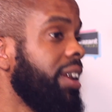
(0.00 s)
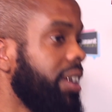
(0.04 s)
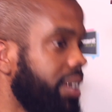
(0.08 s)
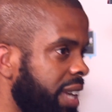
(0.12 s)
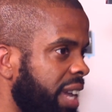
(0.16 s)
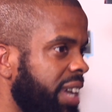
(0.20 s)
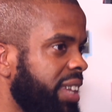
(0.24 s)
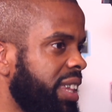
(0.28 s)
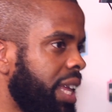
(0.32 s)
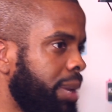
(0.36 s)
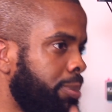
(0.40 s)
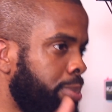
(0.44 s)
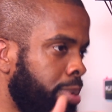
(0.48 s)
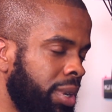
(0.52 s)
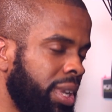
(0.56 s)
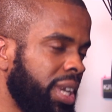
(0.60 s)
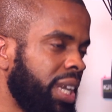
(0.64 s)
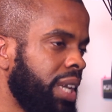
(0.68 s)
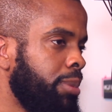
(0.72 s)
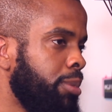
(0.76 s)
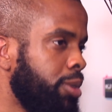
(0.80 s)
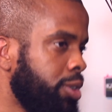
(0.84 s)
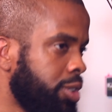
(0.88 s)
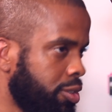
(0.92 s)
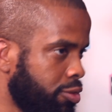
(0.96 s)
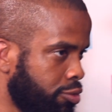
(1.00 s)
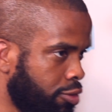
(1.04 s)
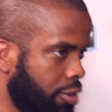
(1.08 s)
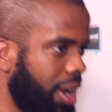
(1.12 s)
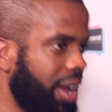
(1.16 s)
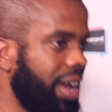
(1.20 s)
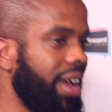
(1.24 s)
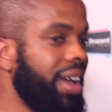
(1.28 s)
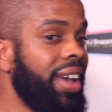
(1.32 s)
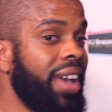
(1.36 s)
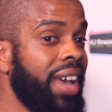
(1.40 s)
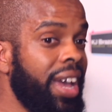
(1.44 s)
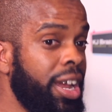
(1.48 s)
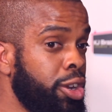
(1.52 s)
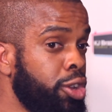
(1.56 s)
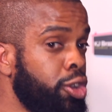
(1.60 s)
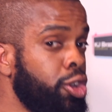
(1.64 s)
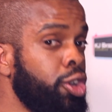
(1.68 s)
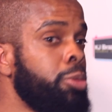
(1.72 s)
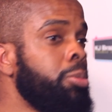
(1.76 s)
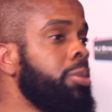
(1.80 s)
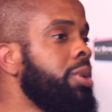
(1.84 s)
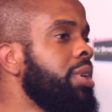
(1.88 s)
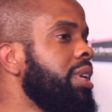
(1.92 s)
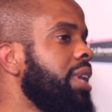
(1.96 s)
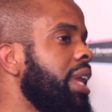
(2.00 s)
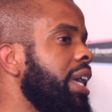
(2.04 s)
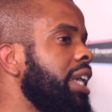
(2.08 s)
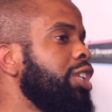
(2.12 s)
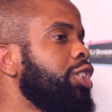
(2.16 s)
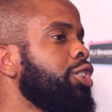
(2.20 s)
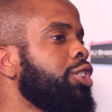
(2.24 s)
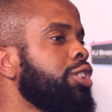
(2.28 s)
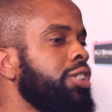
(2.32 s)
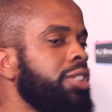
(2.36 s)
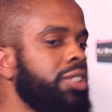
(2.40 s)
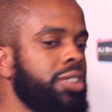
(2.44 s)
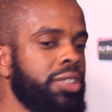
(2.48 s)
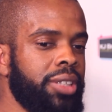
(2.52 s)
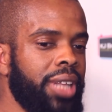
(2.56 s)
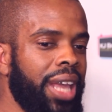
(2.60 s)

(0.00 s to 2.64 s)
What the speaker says: Yeah, they're polygamous. Right. And human natures,